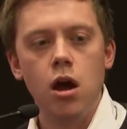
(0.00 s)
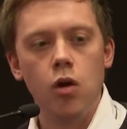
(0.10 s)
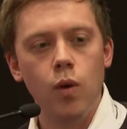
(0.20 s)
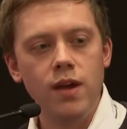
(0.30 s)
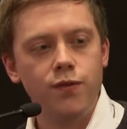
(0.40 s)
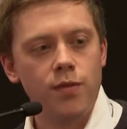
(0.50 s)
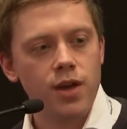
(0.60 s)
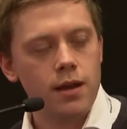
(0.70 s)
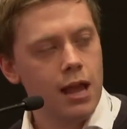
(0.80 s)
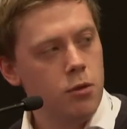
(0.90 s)
away from
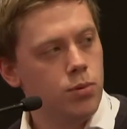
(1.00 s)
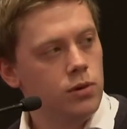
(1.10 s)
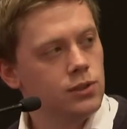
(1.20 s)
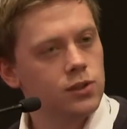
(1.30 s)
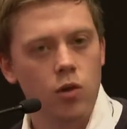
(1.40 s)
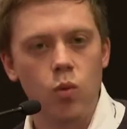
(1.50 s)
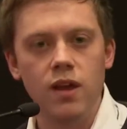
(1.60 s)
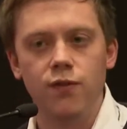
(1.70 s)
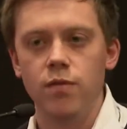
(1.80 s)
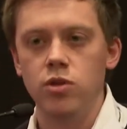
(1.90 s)
their neighbours,
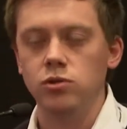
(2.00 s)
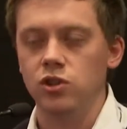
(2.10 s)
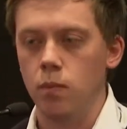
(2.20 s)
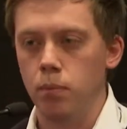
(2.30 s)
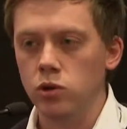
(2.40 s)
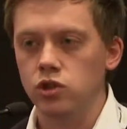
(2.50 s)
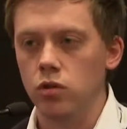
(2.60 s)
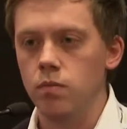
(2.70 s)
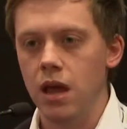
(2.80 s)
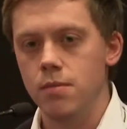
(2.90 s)
away from those at the
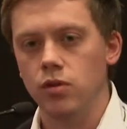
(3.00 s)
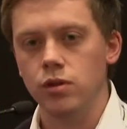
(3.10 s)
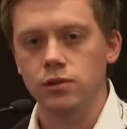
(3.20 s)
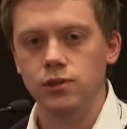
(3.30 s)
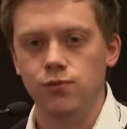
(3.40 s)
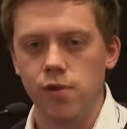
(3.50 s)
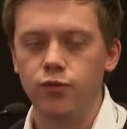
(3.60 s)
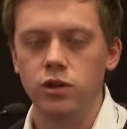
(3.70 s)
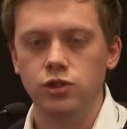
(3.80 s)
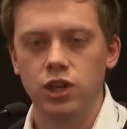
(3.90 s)
bottom immigrants,
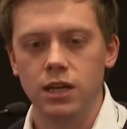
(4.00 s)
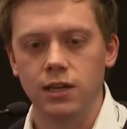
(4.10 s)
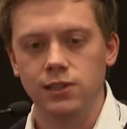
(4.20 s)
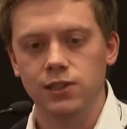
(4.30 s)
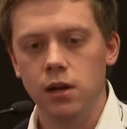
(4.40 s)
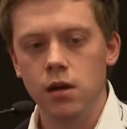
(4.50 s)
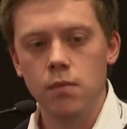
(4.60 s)
refugees,